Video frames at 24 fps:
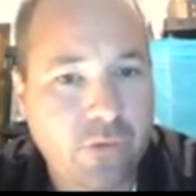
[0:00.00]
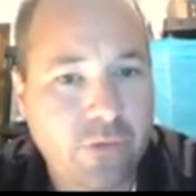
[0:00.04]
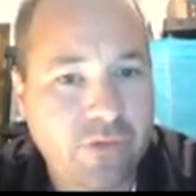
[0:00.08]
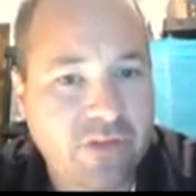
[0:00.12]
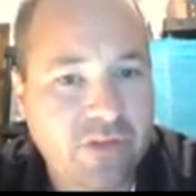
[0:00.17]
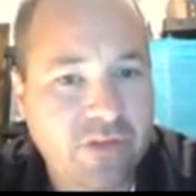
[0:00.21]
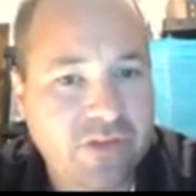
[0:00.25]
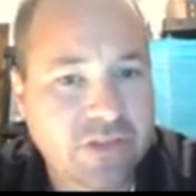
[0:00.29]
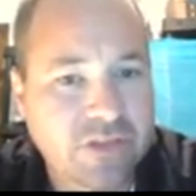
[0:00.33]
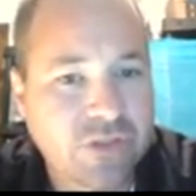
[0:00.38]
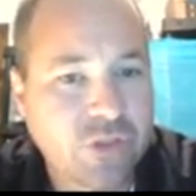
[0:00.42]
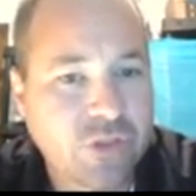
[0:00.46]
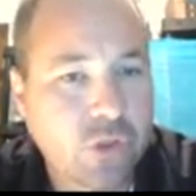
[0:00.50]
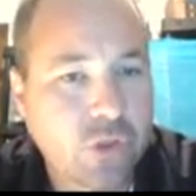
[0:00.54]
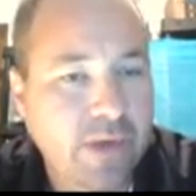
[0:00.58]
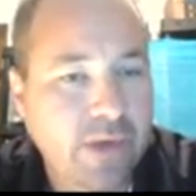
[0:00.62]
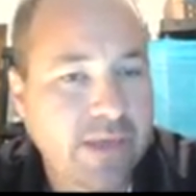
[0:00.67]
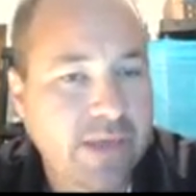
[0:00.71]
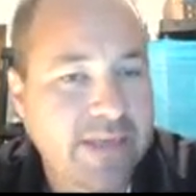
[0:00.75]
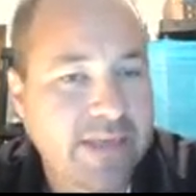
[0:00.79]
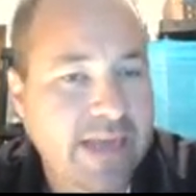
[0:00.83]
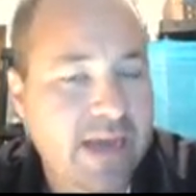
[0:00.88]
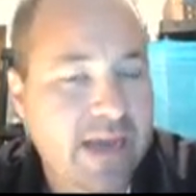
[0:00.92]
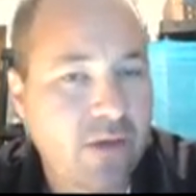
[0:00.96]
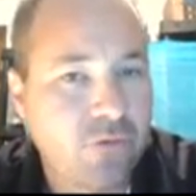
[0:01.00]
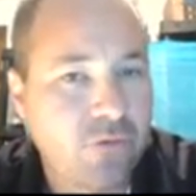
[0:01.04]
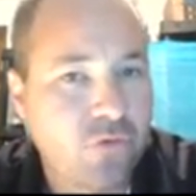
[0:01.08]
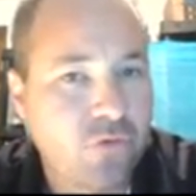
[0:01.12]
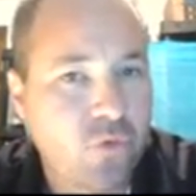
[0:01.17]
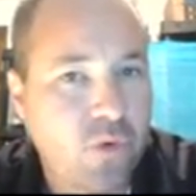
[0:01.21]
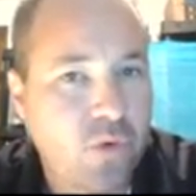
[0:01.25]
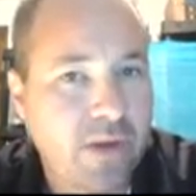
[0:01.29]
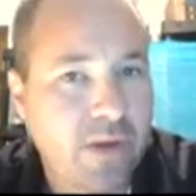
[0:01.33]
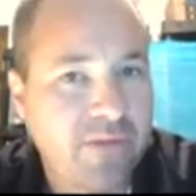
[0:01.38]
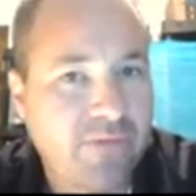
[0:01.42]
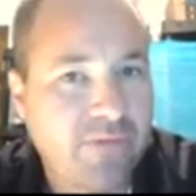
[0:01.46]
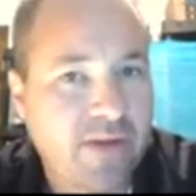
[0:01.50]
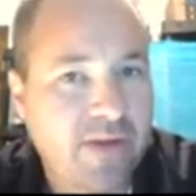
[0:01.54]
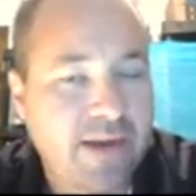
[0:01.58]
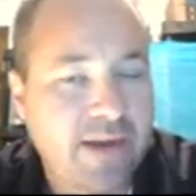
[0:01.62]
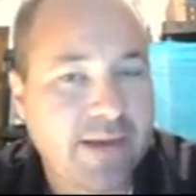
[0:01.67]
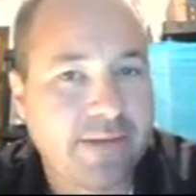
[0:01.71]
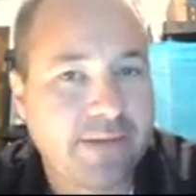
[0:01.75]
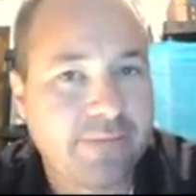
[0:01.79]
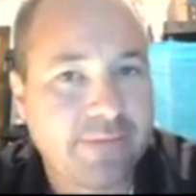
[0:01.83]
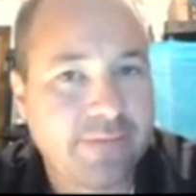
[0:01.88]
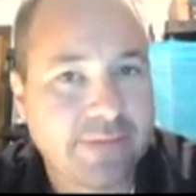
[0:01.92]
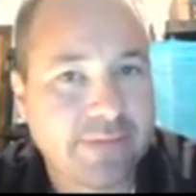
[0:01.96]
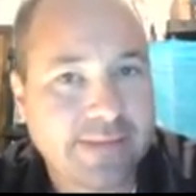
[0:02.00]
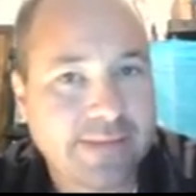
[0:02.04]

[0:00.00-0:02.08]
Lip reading: and this is showing down 25.